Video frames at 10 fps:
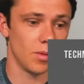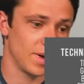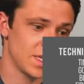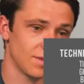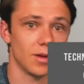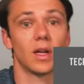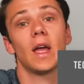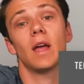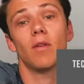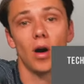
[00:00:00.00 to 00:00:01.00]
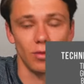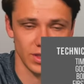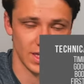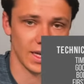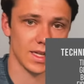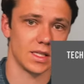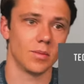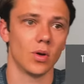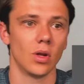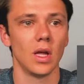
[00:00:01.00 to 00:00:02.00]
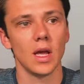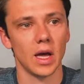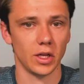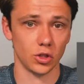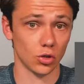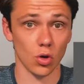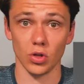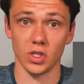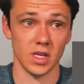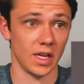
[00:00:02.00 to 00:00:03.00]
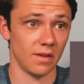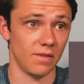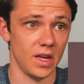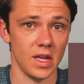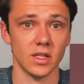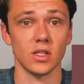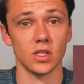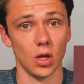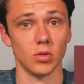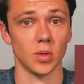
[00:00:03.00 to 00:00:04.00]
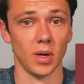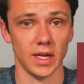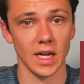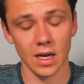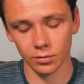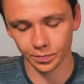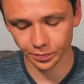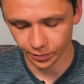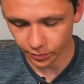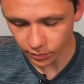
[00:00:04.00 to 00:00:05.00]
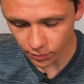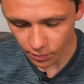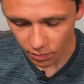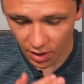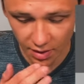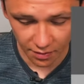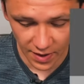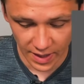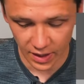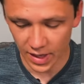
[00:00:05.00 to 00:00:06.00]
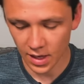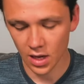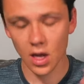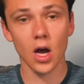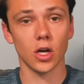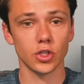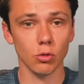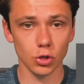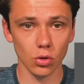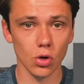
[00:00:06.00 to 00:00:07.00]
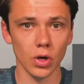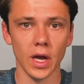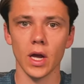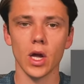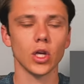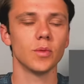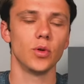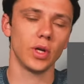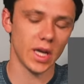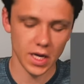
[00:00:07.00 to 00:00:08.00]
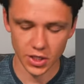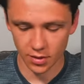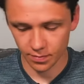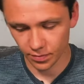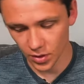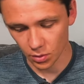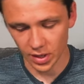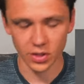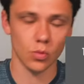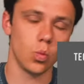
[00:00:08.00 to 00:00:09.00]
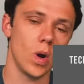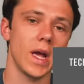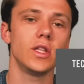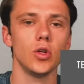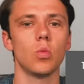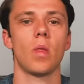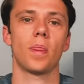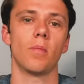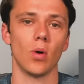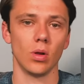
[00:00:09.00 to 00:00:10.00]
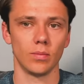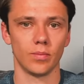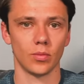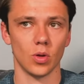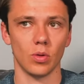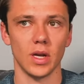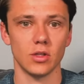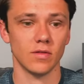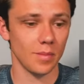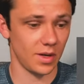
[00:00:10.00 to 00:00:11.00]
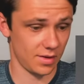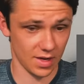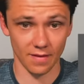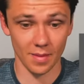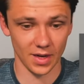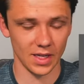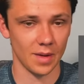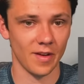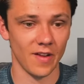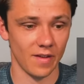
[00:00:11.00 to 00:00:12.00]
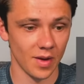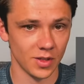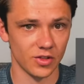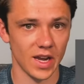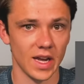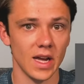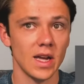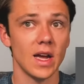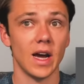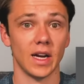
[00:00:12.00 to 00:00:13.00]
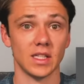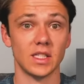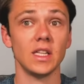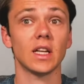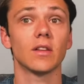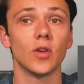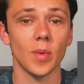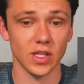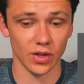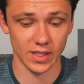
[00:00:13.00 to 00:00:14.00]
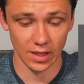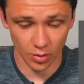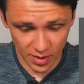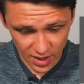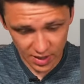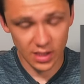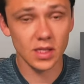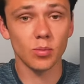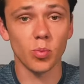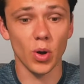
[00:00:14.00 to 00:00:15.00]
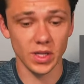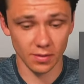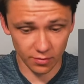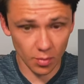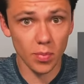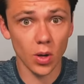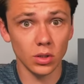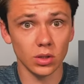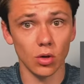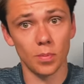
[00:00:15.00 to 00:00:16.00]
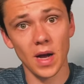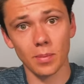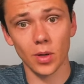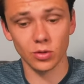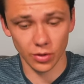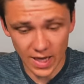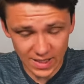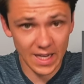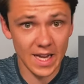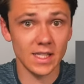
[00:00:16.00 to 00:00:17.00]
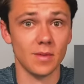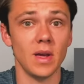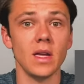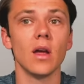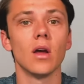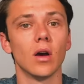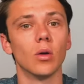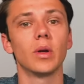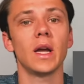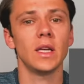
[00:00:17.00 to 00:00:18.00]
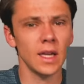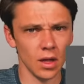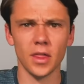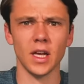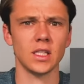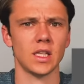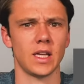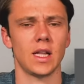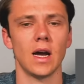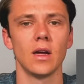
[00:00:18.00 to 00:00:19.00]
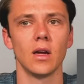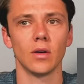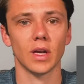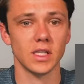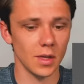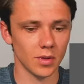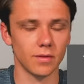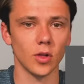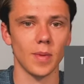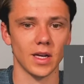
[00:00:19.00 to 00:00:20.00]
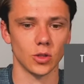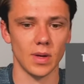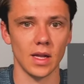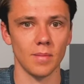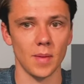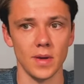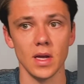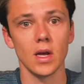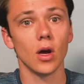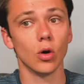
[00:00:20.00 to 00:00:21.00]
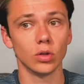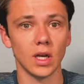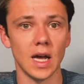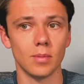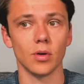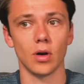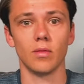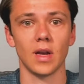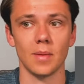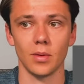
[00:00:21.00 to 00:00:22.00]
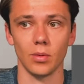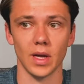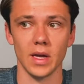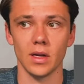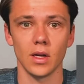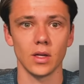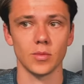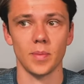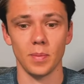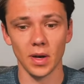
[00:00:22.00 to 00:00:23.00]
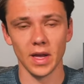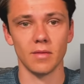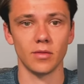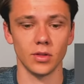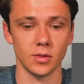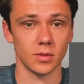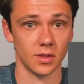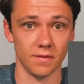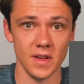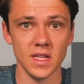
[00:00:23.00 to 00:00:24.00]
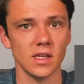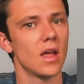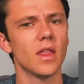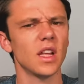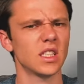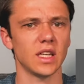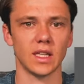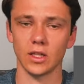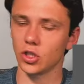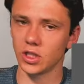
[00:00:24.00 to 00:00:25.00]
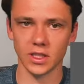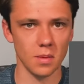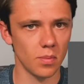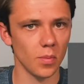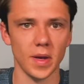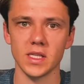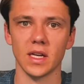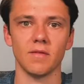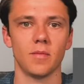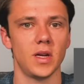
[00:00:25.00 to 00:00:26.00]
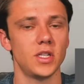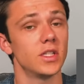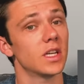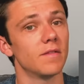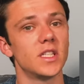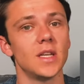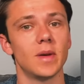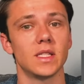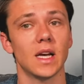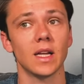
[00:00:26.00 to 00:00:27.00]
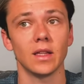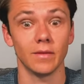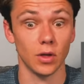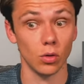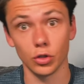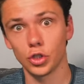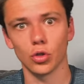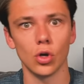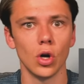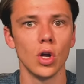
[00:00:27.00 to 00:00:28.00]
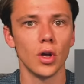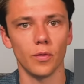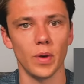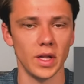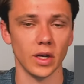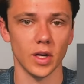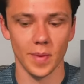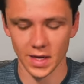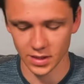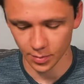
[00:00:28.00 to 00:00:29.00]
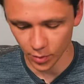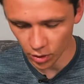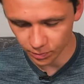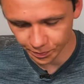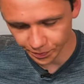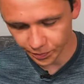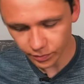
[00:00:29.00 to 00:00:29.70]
We might have to curve our run to then get to the ball, and it just causes an inconvenience and slows the play down. And then finally, our social corner, communication. Okay, so where do you want the ball? Okay, so if I'm a striker and I can see that the fullback's got his head up, simple point in front post or back post or yes here to me. Okay, little things like that. Okay, same with the fullback as well. It might be underlap or overlap. Okay, so it might be played in front to feet. Things like that, just simple basic information to give teammates a hand if they're unsure of where they're going to pass the ball.